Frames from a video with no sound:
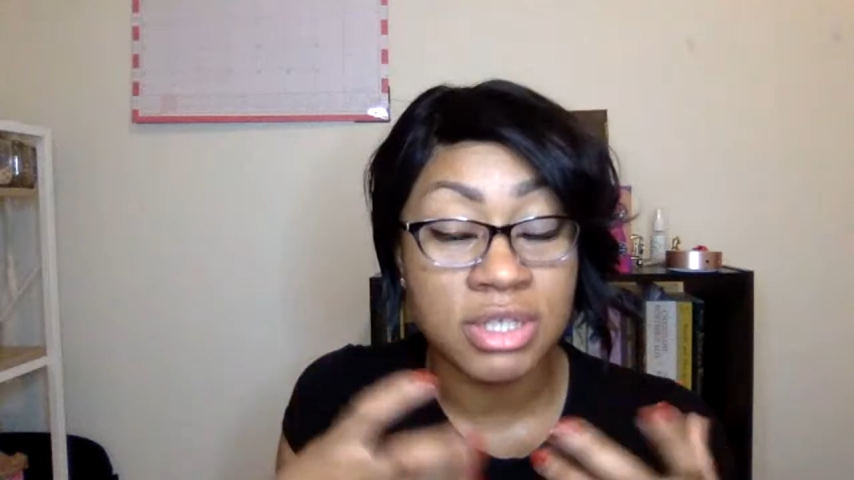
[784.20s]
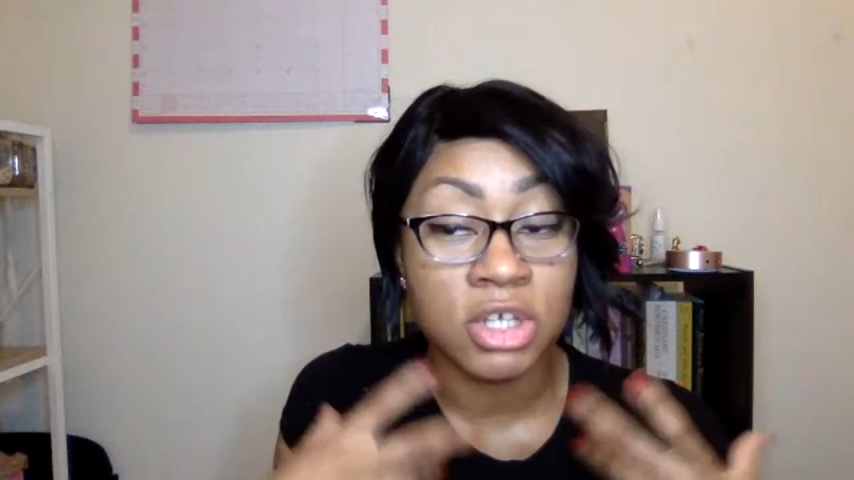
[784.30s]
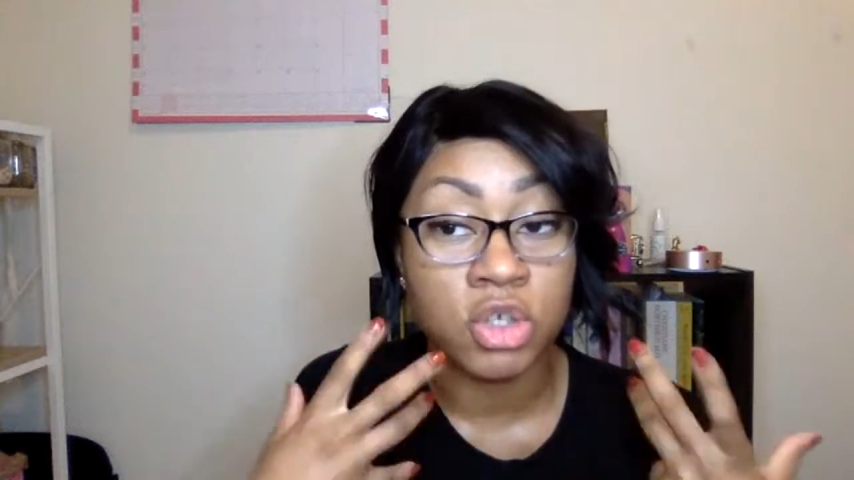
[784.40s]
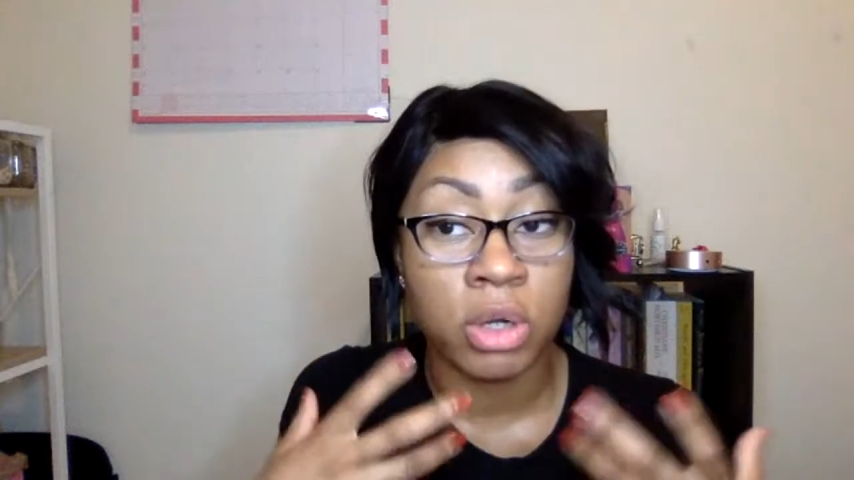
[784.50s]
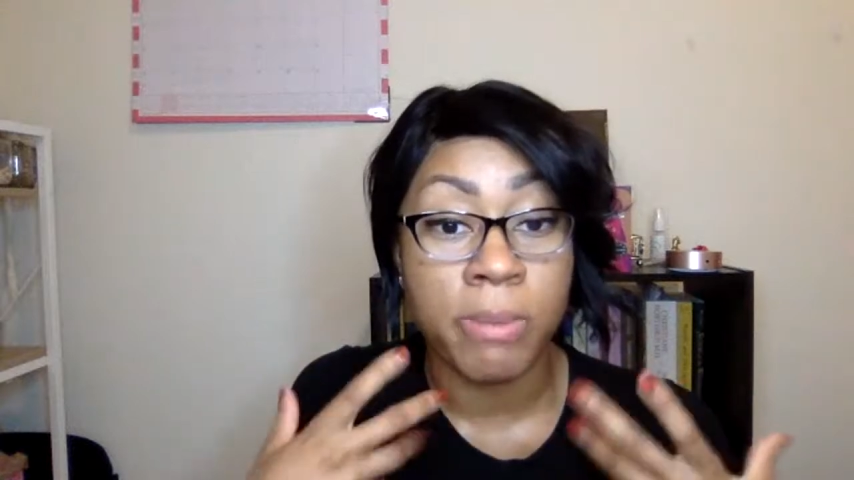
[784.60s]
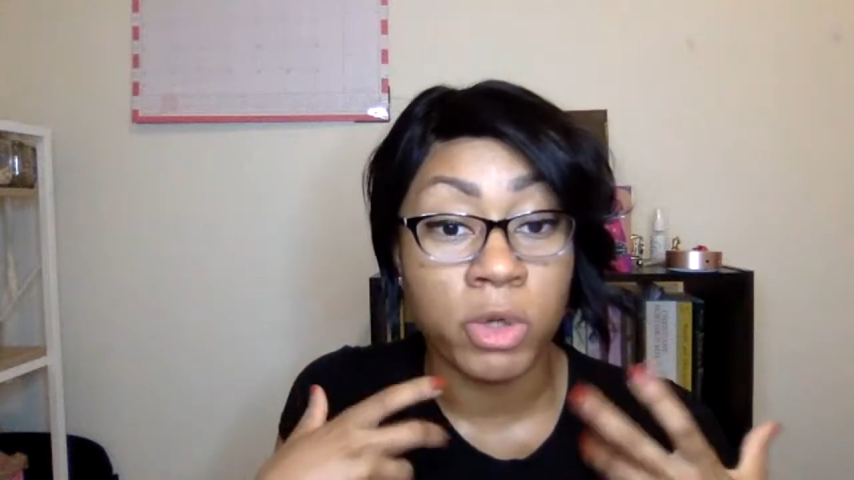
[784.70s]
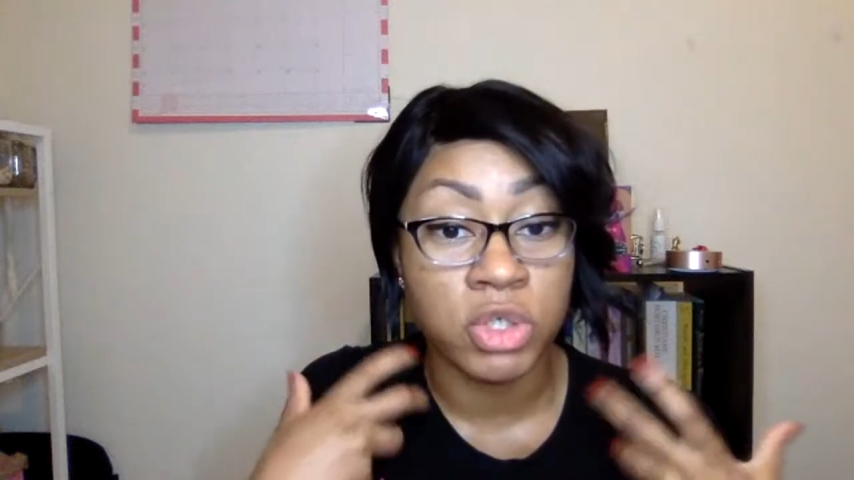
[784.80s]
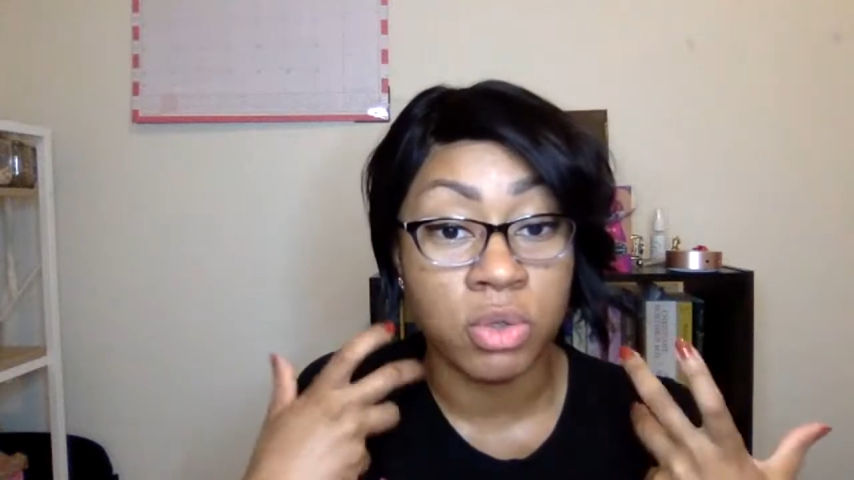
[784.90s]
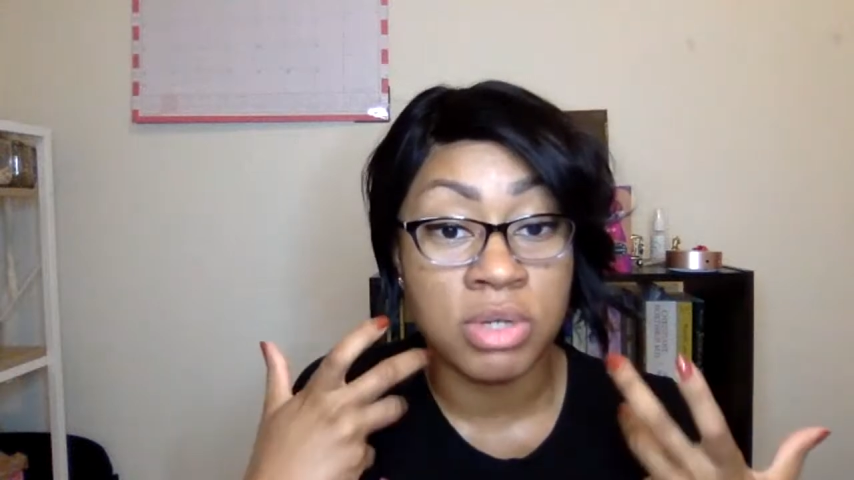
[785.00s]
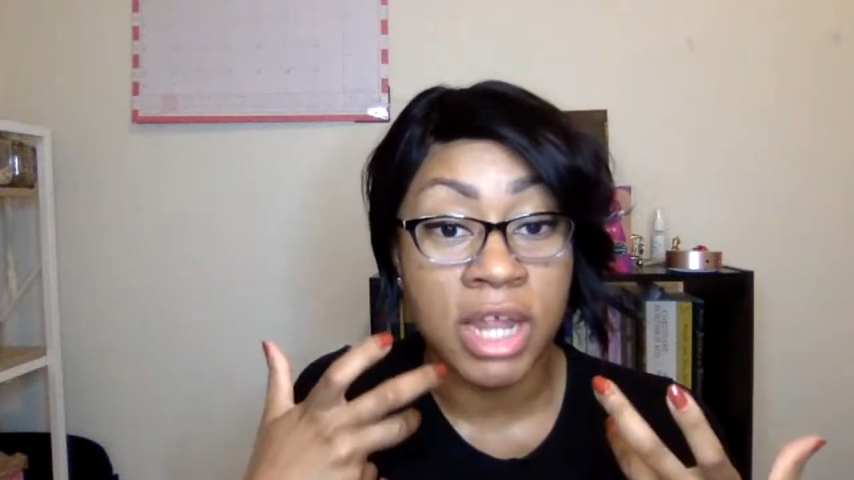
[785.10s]
is your
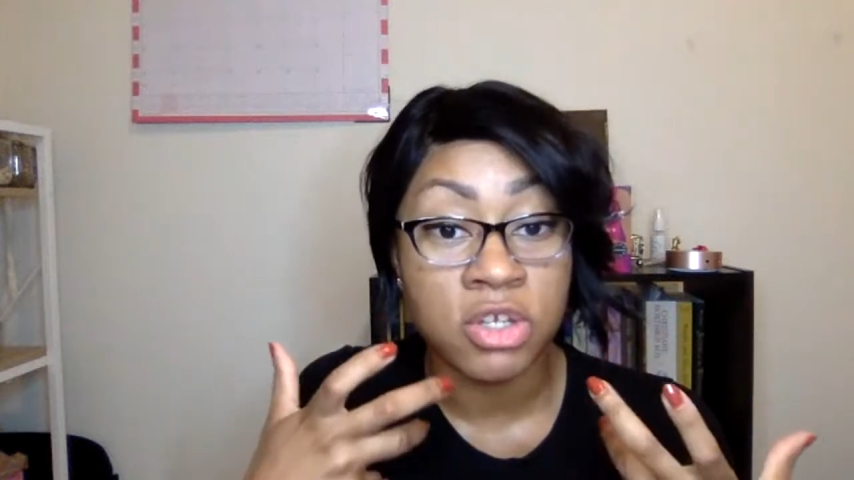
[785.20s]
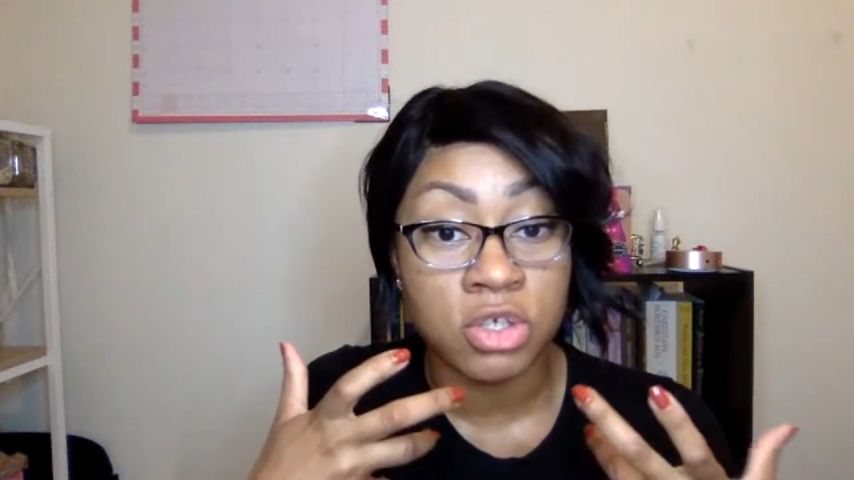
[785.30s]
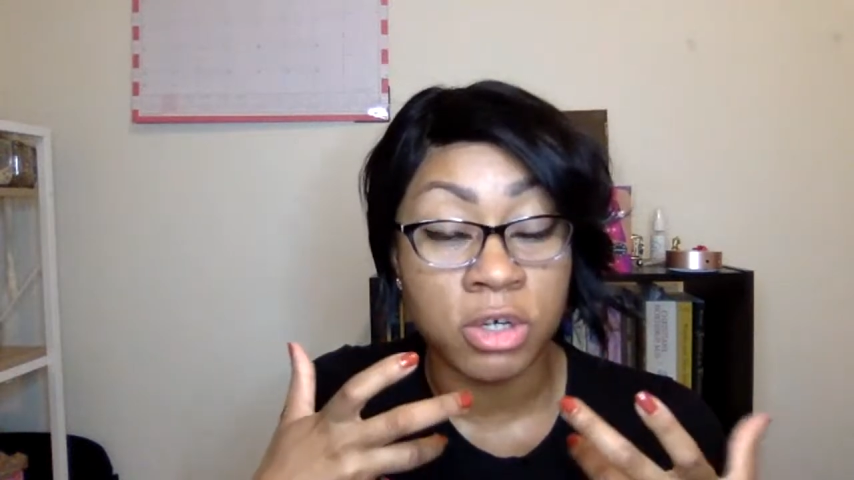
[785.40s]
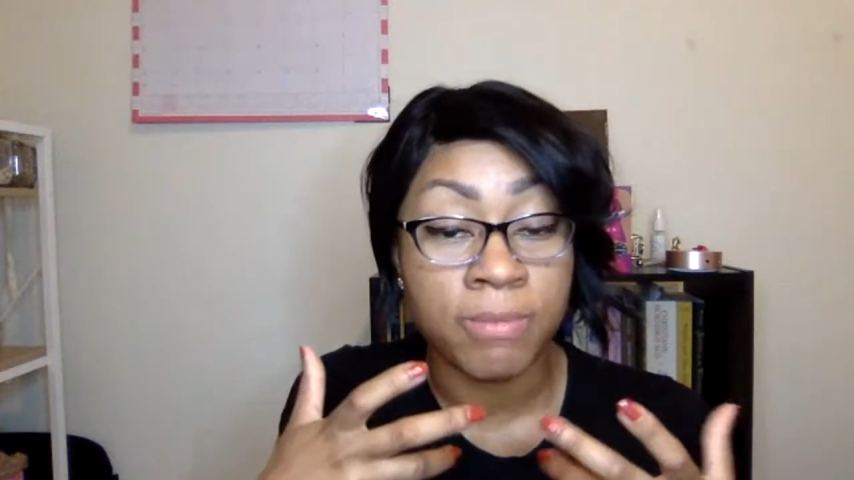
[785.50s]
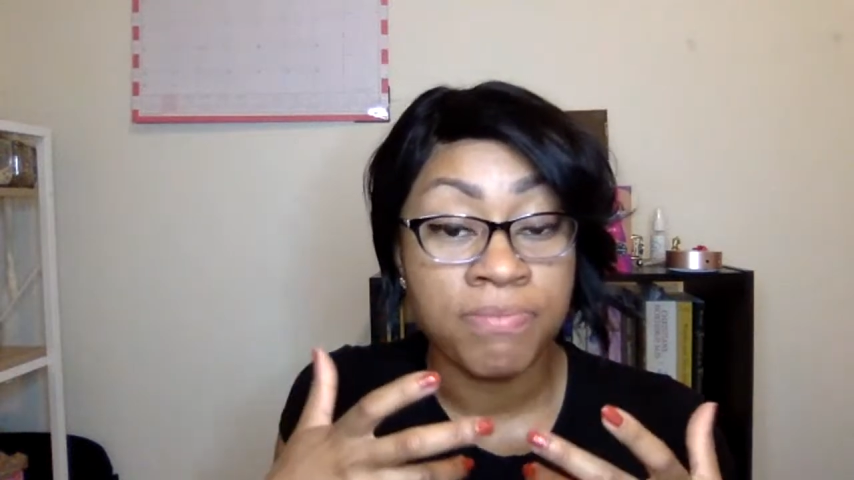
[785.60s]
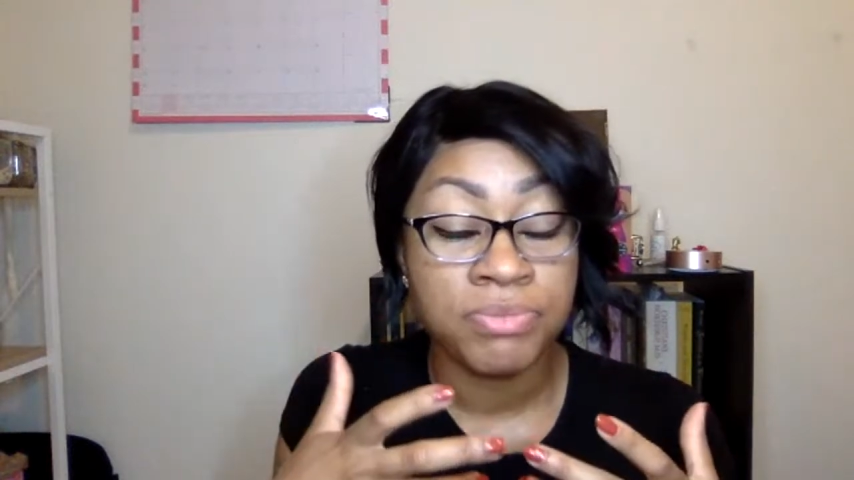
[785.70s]
emotional nature.